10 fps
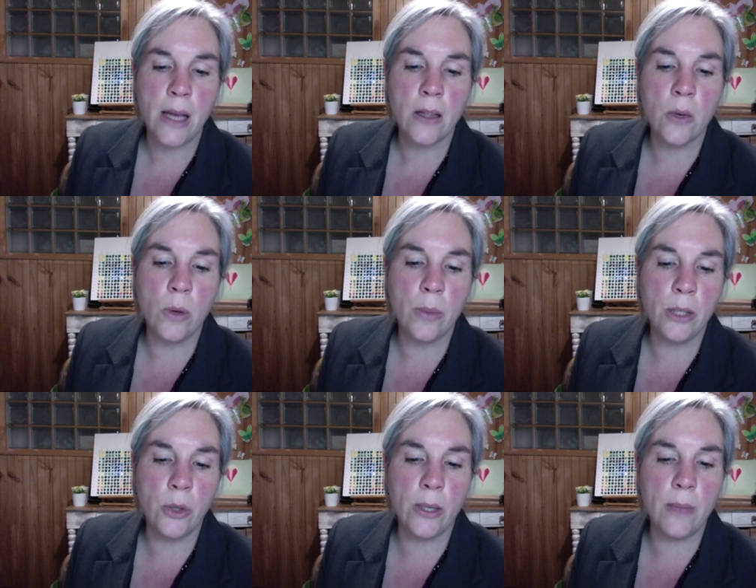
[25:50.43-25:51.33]
The woman
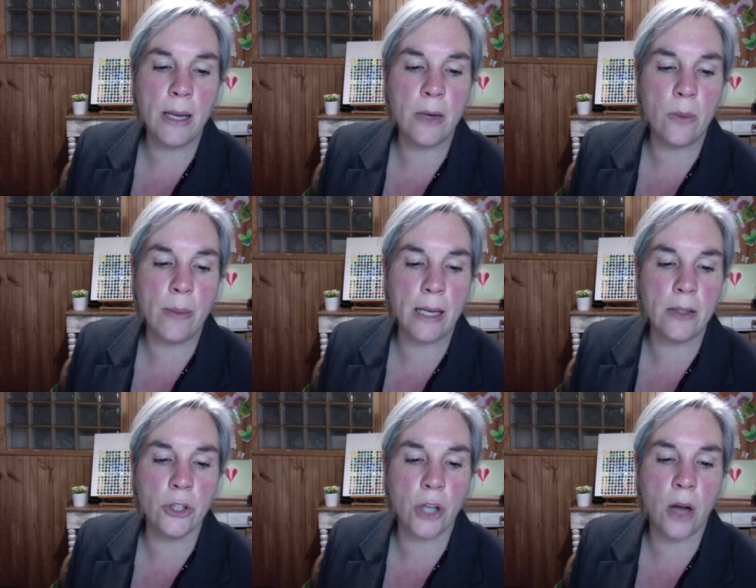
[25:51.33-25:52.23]
who had been
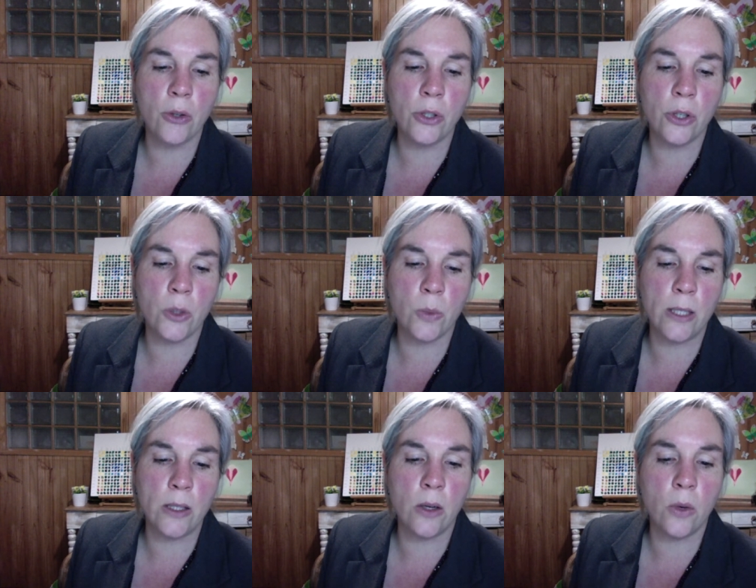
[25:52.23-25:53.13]
Rebekah's child nurse
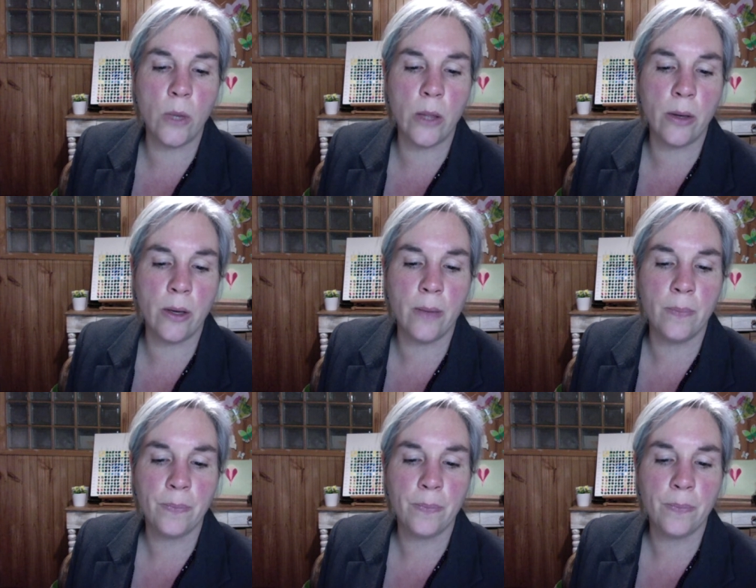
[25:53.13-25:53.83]
went along with her.